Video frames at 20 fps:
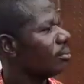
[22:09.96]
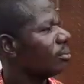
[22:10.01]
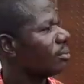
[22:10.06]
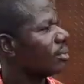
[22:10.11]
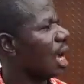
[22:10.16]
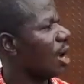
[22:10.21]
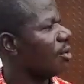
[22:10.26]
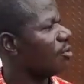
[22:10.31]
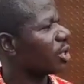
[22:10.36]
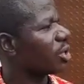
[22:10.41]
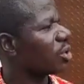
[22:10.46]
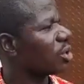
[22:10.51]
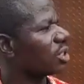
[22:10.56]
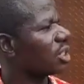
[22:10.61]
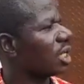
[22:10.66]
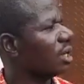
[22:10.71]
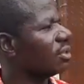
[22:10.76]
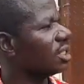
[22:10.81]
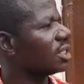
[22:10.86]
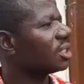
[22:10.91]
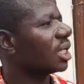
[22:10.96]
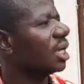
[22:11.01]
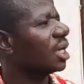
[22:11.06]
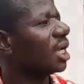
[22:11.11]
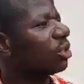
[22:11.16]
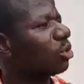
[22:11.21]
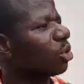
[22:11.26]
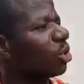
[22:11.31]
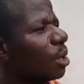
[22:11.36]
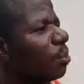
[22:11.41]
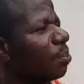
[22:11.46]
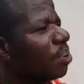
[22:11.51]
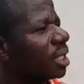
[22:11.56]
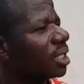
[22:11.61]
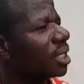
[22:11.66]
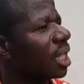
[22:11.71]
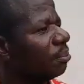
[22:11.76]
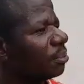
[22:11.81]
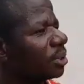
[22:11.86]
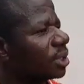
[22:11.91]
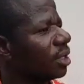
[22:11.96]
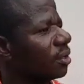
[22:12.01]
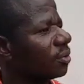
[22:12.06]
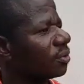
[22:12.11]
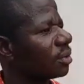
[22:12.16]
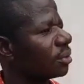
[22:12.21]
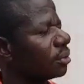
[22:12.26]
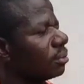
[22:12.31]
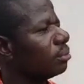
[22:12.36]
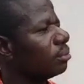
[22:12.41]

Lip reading: Ivory Coast have decided to liberate themselves